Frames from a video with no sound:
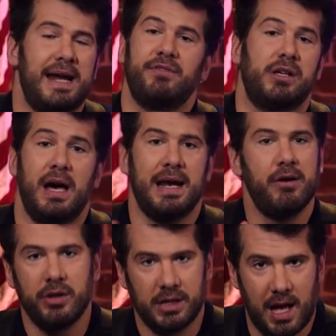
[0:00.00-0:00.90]
I'd have to cut
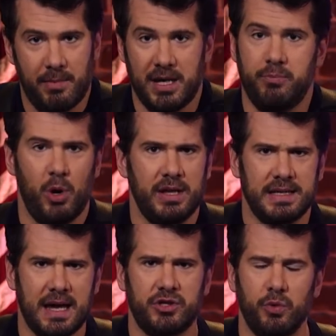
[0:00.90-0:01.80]
out all the comedy, boil
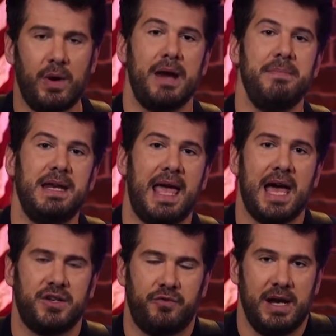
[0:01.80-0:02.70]
it down to red meat
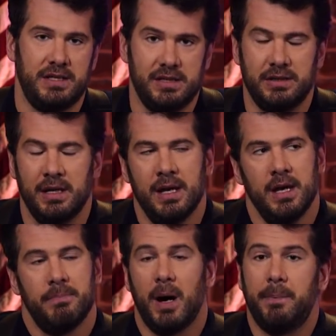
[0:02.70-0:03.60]
catchphrases,
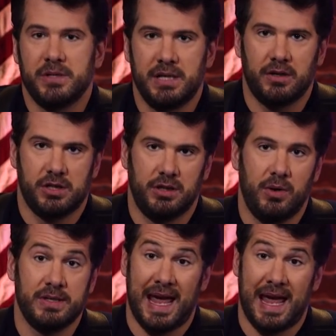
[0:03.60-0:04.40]
bumper sticker slogans,